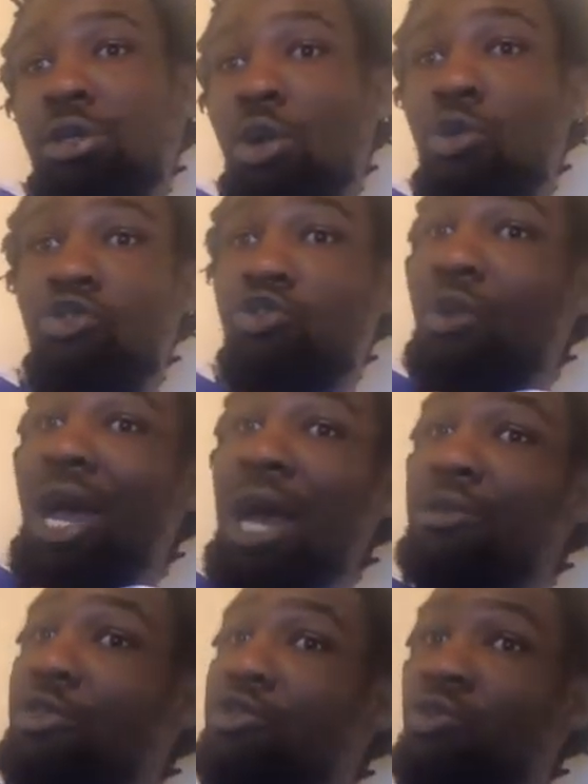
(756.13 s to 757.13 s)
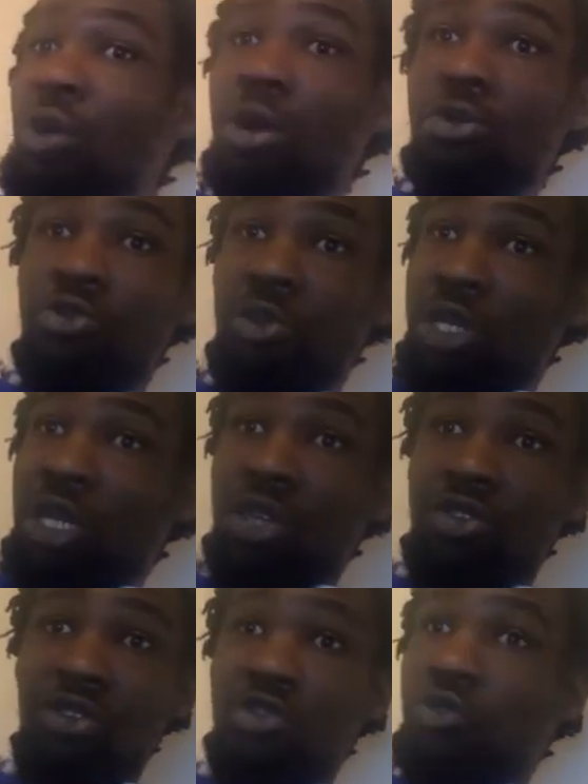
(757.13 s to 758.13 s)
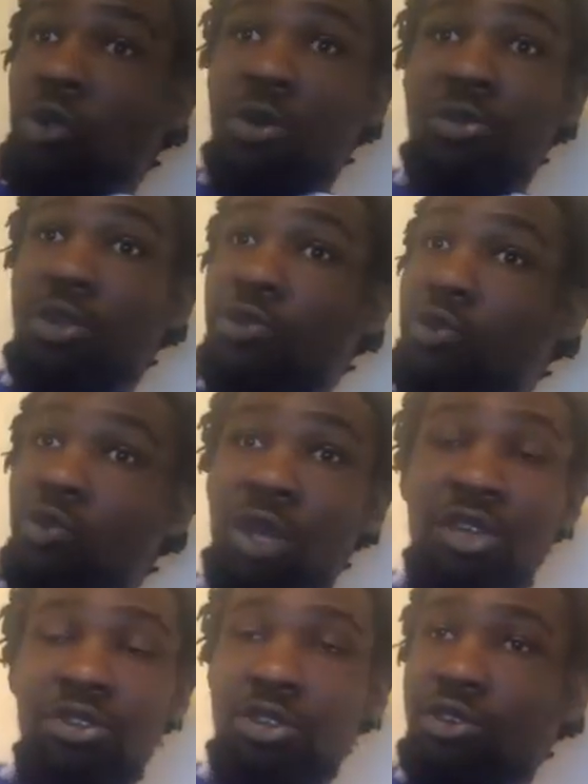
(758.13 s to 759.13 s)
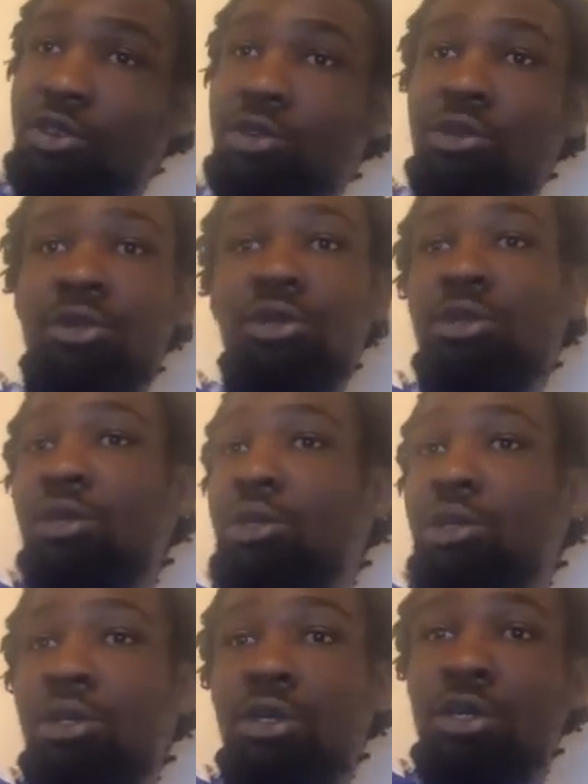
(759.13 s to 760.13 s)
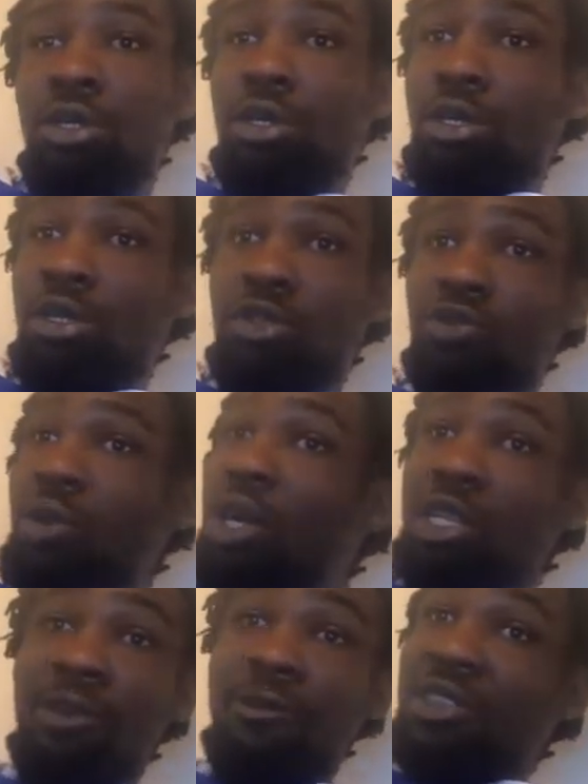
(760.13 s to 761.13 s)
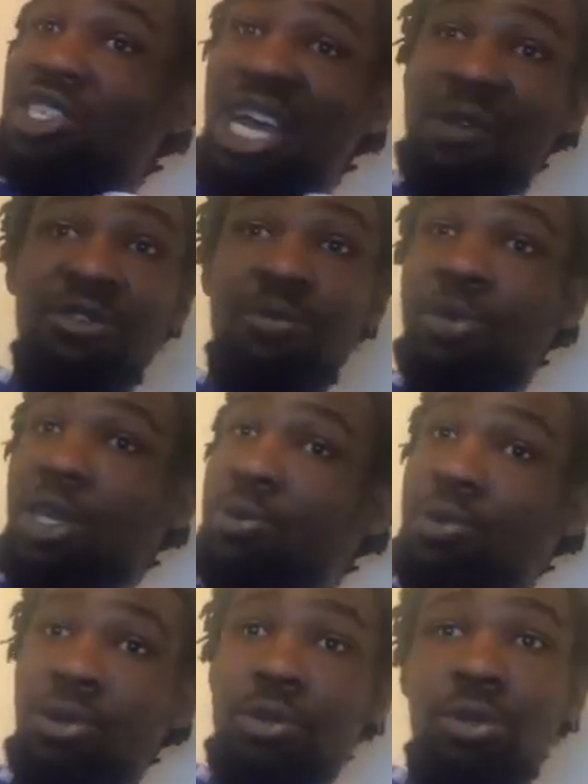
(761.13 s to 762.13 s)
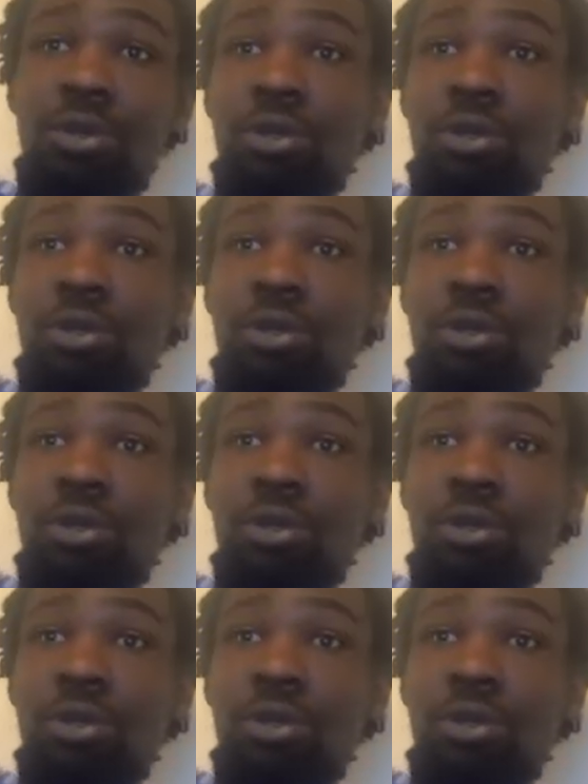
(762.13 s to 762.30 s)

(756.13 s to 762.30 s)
Those tribes are 12 traditions, 12 different races. 12 different types of people.